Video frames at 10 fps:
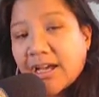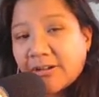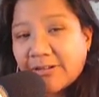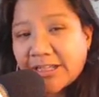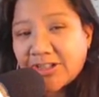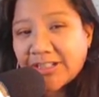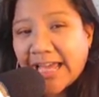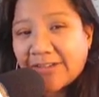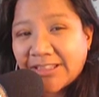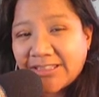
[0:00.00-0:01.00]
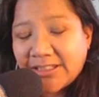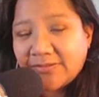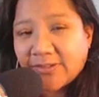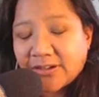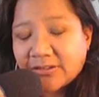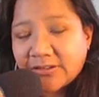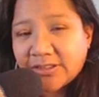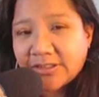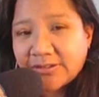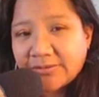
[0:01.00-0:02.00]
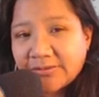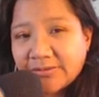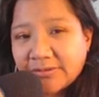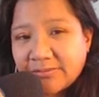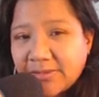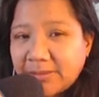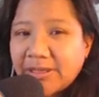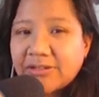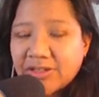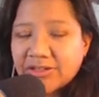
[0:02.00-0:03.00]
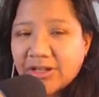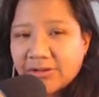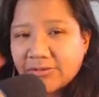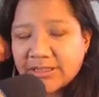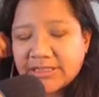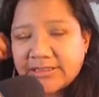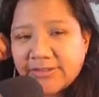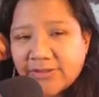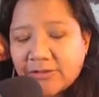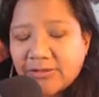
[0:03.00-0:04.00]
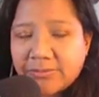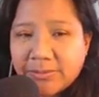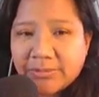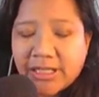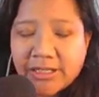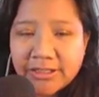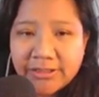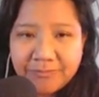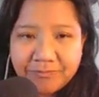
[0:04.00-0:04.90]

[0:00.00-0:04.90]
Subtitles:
I should have a default. Maybe I'll just go with the default will be blog.